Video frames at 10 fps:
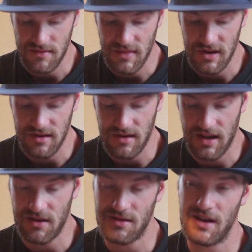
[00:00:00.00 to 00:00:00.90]
And
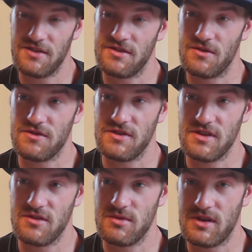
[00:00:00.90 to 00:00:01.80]
I just don't see
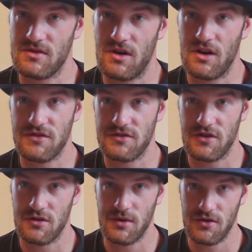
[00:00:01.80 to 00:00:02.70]
there being laws or
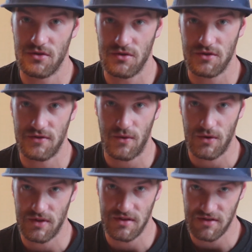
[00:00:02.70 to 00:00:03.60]
tournament rules for
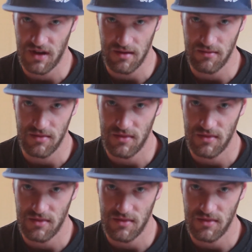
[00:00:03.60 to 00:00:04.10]
this game.